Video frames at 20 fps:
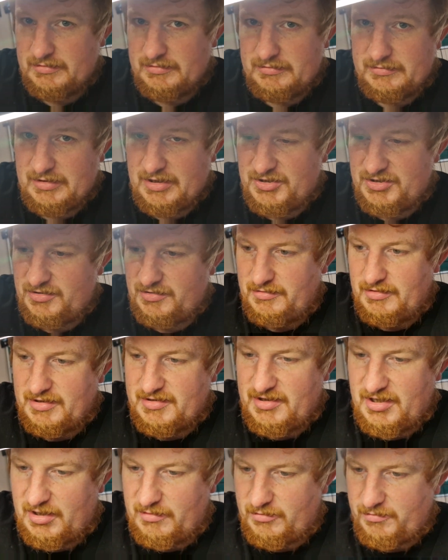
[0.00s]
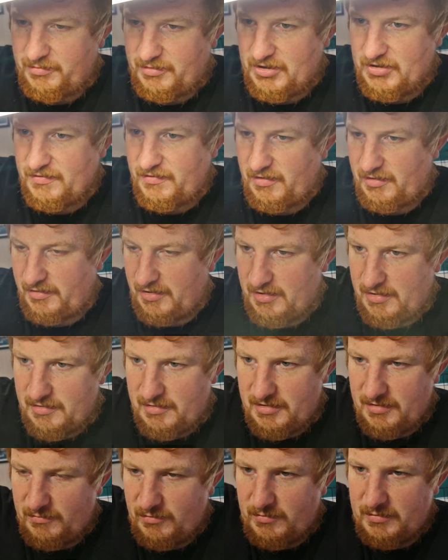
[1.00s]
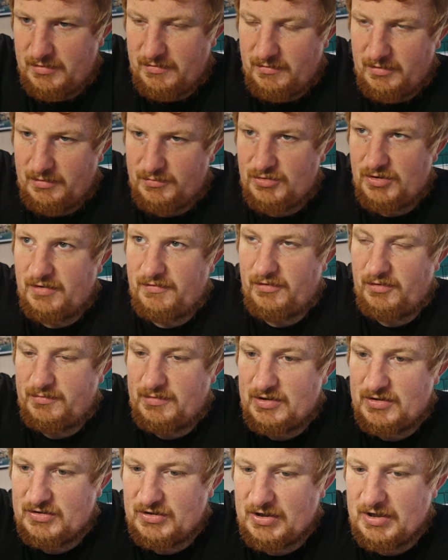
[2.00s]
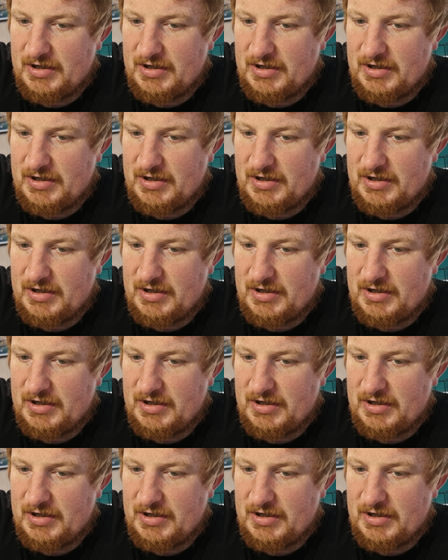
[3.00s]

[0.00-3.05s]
that's a terrible place for a light at the moment while I'm trying to film this.